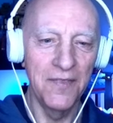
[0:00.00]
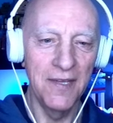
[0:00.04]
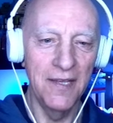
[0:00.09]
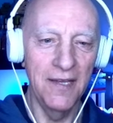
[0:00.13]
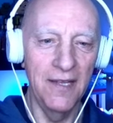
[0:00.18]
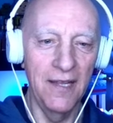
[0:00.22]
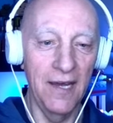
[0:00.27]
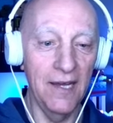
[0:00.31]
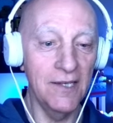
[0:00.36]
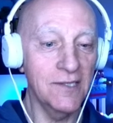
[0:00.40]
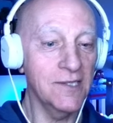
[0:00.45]

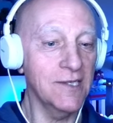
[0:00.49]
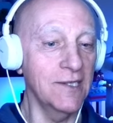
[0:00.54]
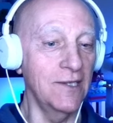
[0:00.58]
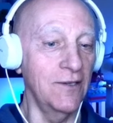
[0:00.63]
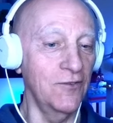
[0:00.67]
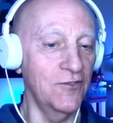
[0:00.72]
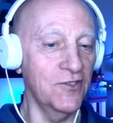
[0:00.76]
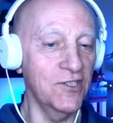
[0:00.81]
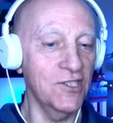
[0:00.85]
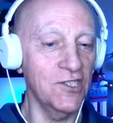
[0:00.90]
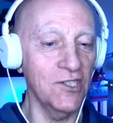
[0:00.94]
That's going to
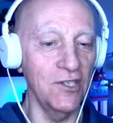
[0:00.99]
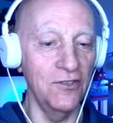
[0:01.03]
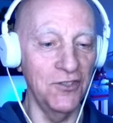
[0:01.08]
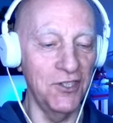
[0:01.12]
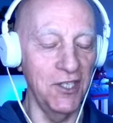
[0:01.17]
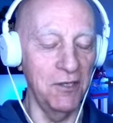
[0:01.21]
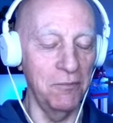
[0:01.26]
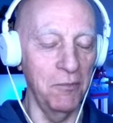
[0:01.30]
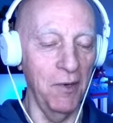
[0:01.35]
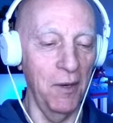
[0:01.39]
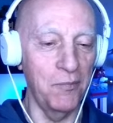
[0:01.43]
have
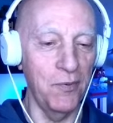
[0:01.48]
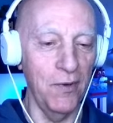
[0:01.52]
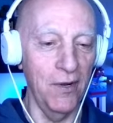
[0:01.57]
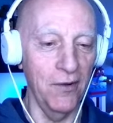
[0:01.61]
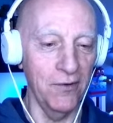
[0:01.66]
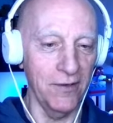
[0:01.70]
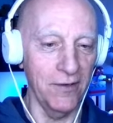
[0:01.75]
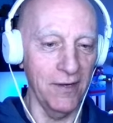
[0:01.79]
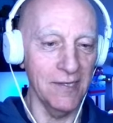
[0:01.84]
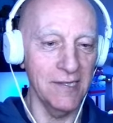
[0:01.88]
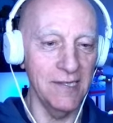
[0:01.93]
stunted my
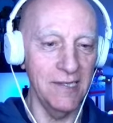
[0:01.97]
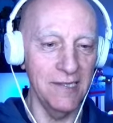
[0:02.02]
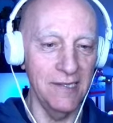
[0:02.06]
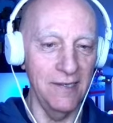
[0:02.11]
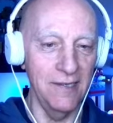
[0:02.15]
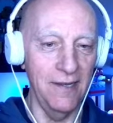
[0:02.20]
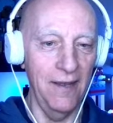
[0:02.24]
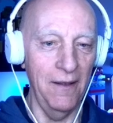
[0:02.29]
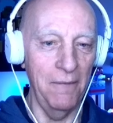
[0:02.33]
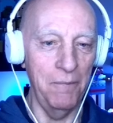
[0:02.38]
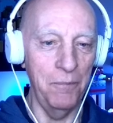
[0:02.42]
progress, isn't
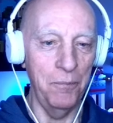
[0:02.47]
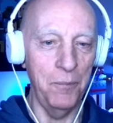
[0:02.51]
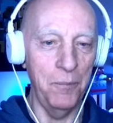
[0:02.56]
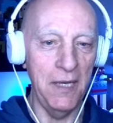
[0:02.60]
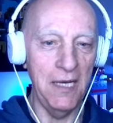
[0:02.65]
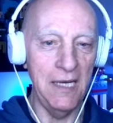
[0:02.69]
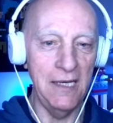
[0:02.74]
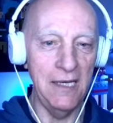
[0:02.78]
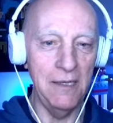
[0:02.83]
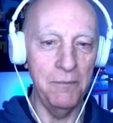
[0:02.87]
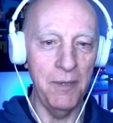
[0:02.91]
it?
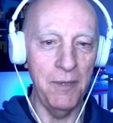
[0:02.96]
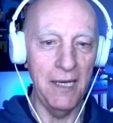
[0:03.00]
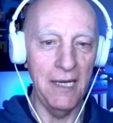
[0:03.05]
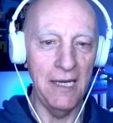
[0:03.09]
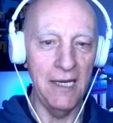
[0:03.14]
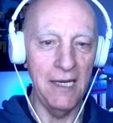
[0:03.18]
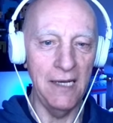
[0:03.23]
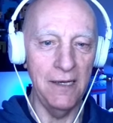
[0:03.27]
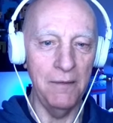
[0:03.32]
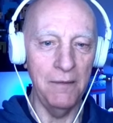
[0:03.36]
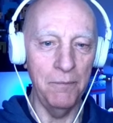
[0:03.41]
B,
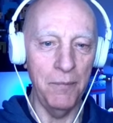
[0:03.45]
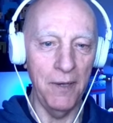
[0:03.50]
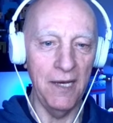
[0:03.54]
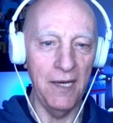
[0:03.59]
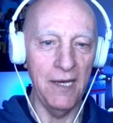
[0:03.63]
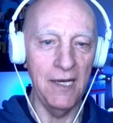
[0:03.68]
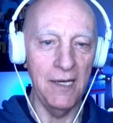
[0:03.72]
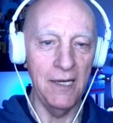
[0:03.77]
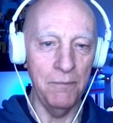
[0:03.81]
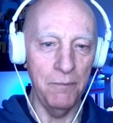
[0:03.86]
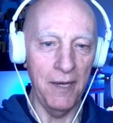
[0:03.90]
B,
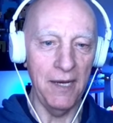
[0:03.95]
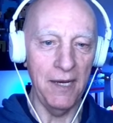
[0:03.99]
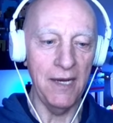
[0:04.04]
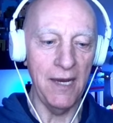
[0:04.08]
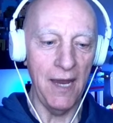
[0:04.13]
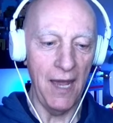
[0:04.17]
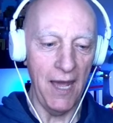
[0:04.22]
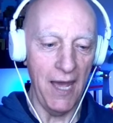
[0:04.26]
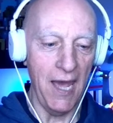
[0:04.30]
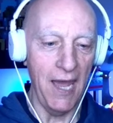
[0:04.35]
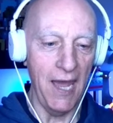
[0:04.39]
B, B,
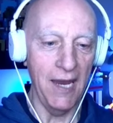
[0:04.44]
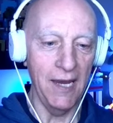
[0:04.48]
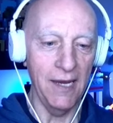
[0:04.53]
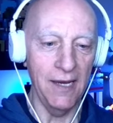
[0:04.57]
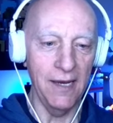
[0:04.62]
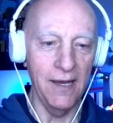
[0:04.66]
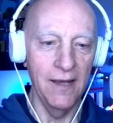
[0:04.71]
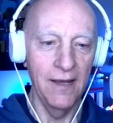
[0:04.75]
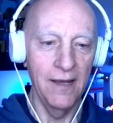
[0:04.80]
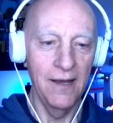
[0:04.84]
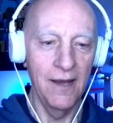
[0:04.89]

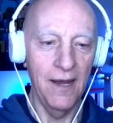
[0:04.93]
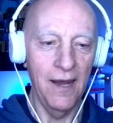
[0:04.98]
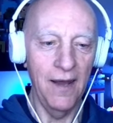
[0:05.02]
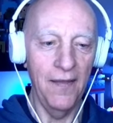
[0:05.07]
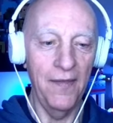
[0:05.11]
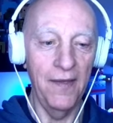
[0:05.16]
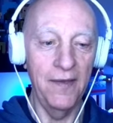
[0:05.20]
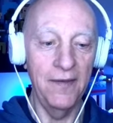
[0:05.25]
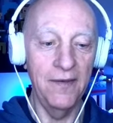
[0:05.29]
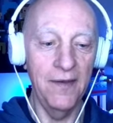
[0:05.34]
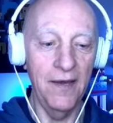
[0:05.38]
A, and
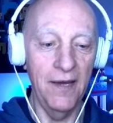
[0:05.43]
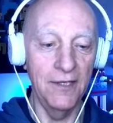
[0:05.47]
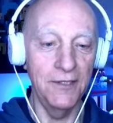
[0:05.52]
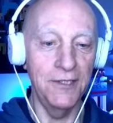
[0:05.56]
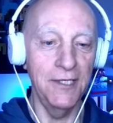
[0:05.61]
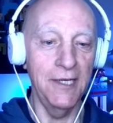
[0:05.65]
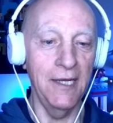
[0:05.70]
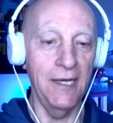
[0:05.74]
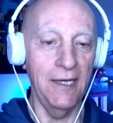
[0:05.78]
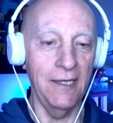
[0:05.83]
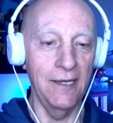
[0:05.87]
then a
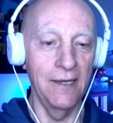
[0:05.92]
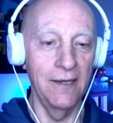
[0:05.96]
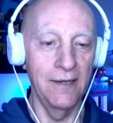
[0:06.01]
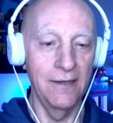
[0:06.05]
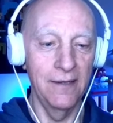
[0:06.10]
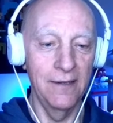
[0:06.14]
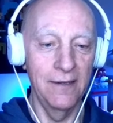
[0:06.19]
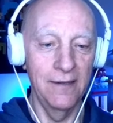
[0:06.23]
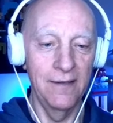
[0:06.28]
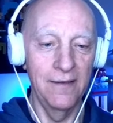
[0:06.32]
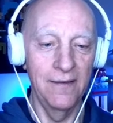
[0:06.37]
D.
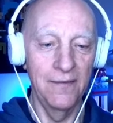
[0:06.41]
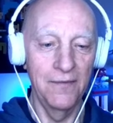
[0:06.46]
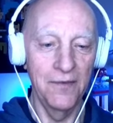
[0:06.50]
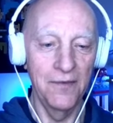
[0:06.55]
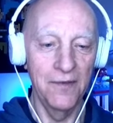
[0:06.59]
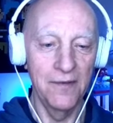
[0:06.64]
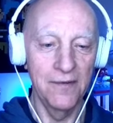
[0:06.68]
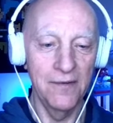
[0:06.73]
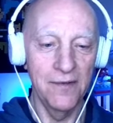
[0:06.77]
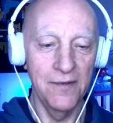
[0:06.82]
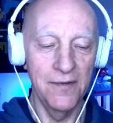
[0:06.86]

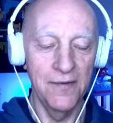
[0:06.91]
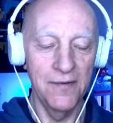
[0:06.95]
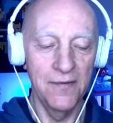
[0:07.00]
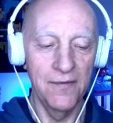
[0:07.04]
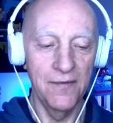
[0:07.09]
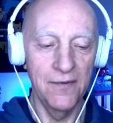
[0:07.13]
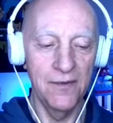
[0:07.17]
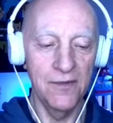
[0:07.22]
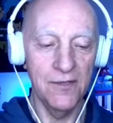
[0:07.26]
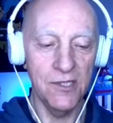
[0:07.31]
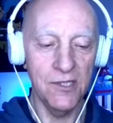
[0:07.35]

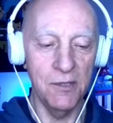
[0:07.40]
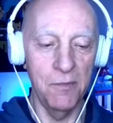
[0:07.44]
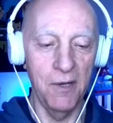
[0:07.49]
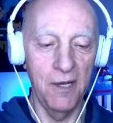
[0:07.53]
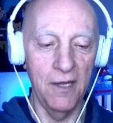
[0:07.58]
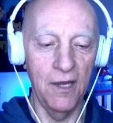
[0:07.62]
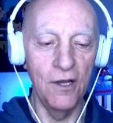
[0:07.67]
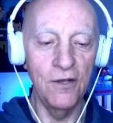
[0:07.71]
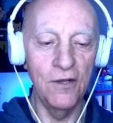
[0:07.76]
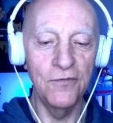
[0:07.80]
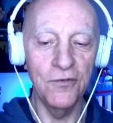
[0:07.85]
So
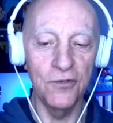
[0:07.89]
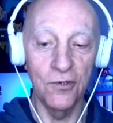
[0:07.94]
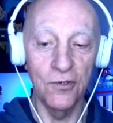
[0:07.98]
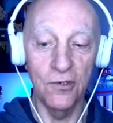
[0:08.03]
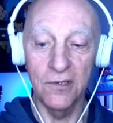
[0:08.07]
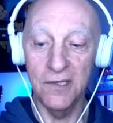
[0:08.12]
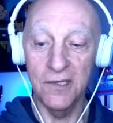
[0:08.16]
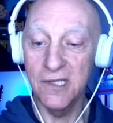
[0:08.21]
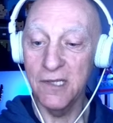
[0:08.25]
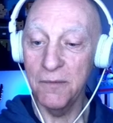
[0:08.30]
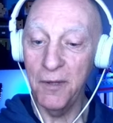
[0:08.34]
my
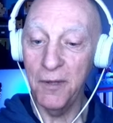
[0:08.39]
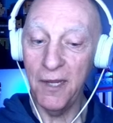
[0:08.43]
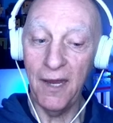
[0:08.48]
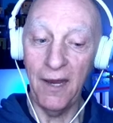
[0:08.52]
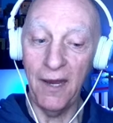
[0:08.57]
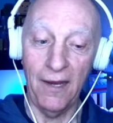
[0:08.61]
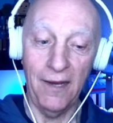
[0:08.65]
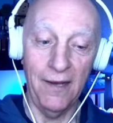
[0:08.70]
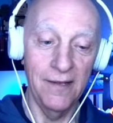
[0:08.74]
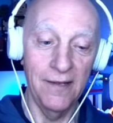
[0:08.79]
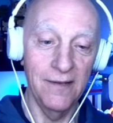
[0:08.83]
overall is a
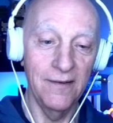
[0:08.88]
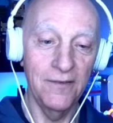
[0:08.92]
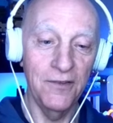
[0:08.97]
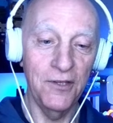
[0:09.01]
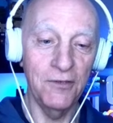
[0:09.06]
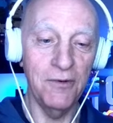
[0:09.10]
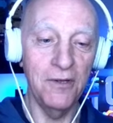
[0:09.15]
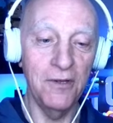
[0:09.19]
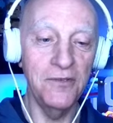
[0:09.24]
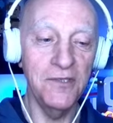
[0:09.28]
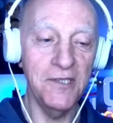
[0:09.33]
B.
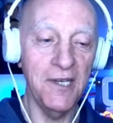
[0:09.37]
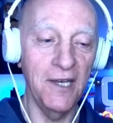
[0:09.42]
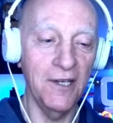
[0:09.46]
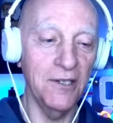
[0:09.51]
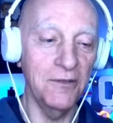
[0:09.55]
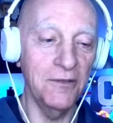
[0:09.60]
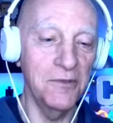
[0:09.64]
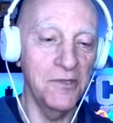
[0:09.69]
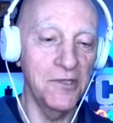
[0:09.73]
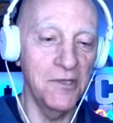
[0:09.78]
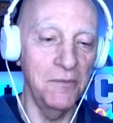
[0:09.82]
The run
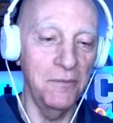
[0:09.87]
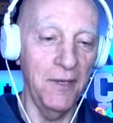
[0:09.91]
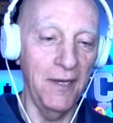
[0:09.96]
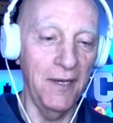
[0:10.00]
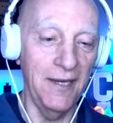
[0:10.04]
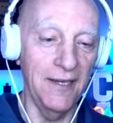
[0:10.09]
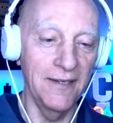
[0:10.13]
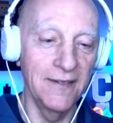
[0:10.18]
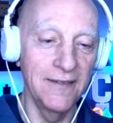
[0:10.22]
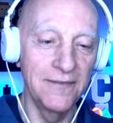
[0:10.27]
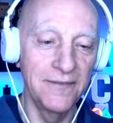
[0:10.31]
total was a
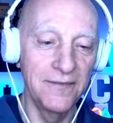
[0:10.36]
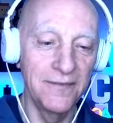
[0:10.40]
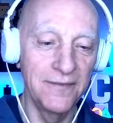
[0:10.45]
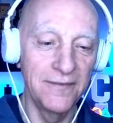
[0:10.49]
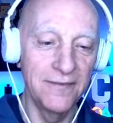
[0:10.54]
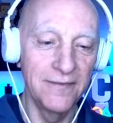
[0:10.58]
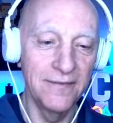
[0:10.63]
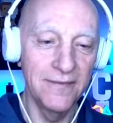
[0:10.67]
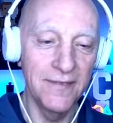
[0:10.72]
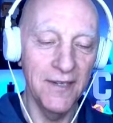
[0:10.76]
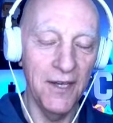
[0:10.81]
B.
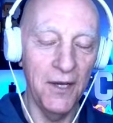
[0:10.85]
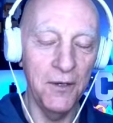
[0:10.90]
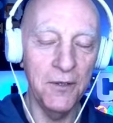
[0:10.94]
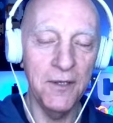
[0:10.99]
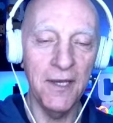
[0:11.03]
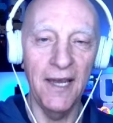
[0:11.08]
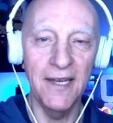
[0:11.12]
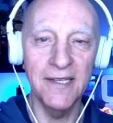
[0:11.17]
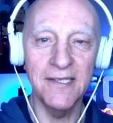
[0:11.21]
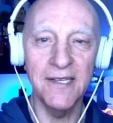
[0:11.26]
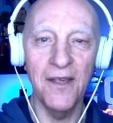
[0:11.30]

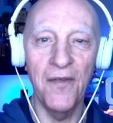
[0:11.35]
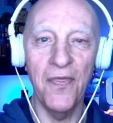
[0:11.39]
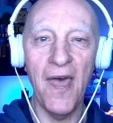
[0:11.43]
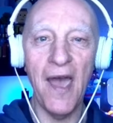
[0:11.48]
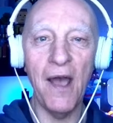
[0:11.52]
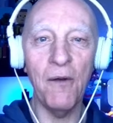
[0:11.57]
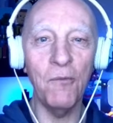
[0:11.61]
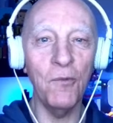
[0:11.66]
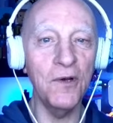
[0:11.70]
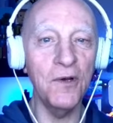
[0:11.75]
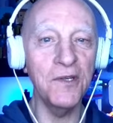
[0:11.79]
Okay, so
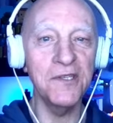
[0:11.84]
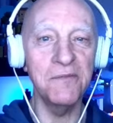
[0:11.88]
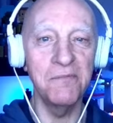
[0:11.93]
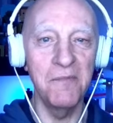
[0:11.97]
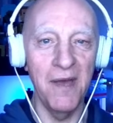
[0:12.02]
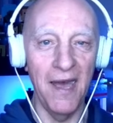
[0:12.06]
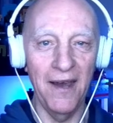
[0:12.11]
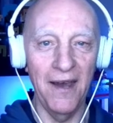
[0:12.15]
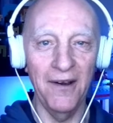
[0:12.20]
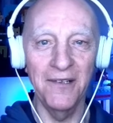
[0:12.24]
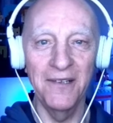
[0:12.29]
that was
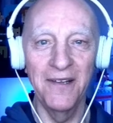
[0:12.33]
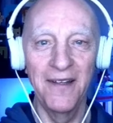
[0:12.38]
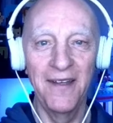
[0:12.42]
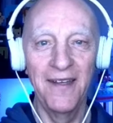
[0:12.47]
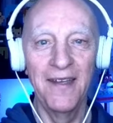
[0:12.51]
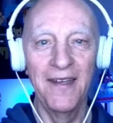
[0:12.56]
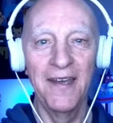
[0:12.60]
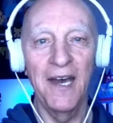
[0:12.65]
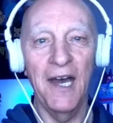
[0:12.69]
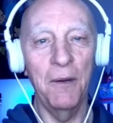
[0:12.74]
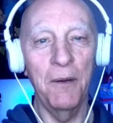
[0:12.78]
Mel.
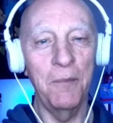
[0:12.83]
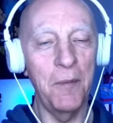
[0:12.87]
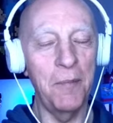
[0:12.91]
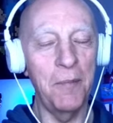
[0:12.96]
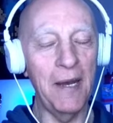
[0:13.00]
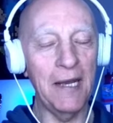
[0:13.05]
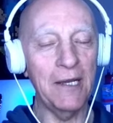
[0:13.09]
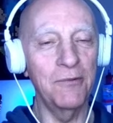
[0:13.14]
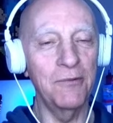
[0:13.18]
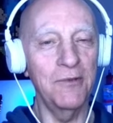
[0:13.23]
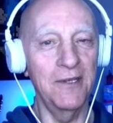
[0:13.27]
I'll be
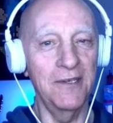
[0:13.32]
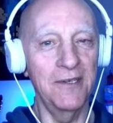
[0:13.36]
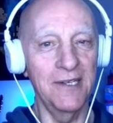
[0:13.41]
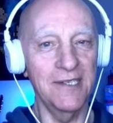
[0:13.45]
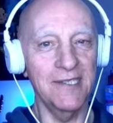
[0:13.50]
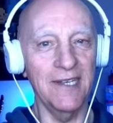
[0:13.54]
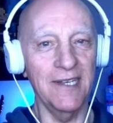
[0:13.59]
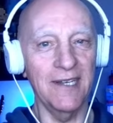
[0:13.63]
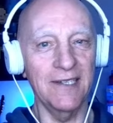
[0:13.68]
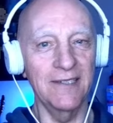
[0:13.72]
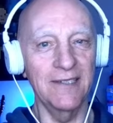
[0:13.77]
back with you in a
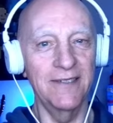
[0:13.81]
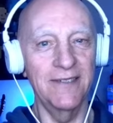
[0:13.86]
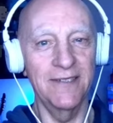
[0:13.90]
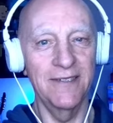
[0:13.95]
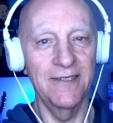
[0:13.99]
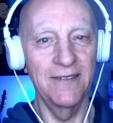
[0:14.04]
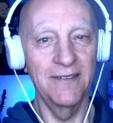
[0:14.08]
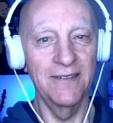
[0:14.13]
second.